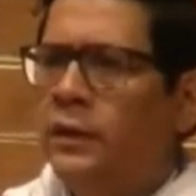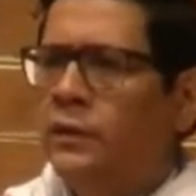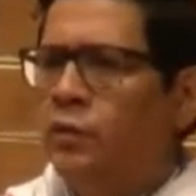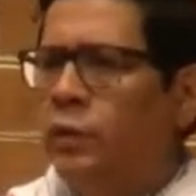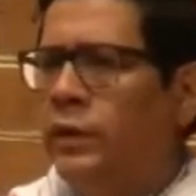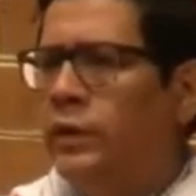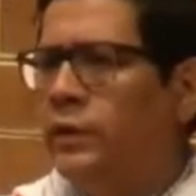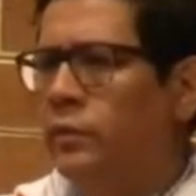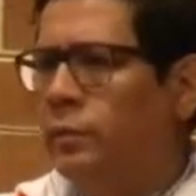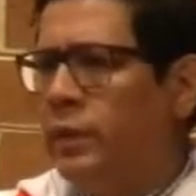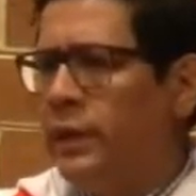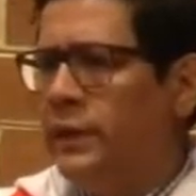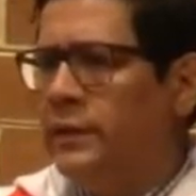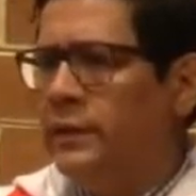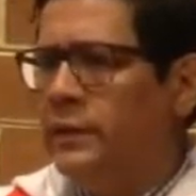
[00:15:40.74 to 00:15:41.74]
and is ready
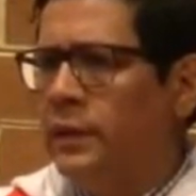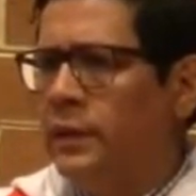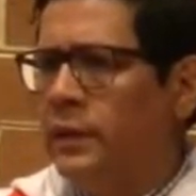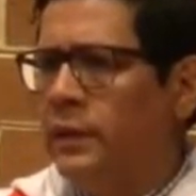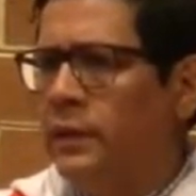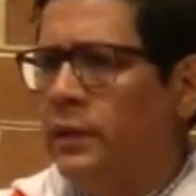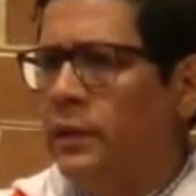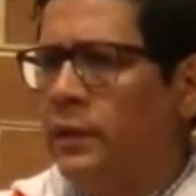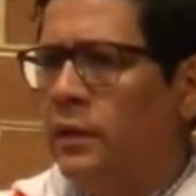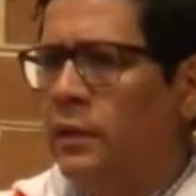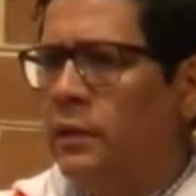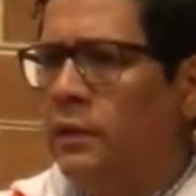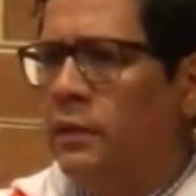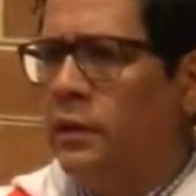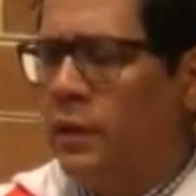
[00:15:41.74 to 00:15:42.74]
to place it
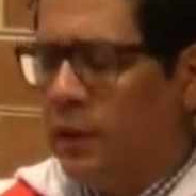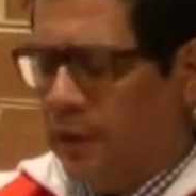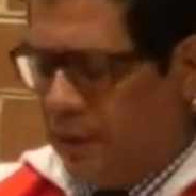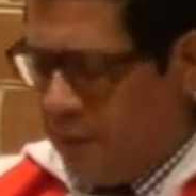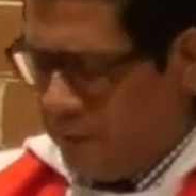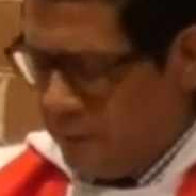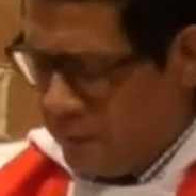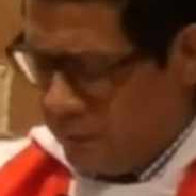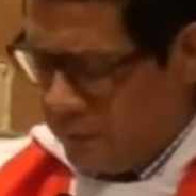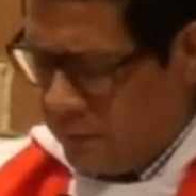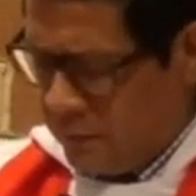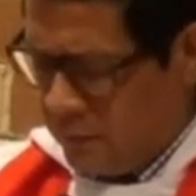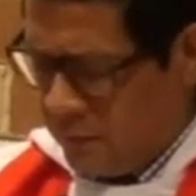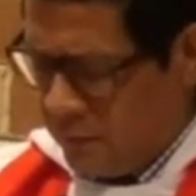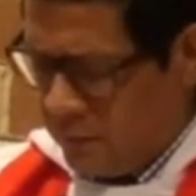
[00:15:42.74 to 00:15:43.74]
on our
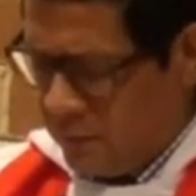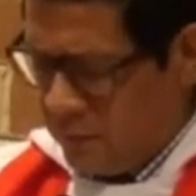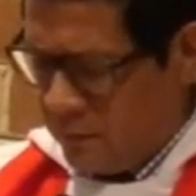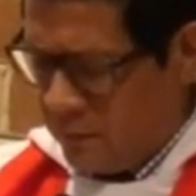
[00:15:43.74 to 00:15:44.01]
lips.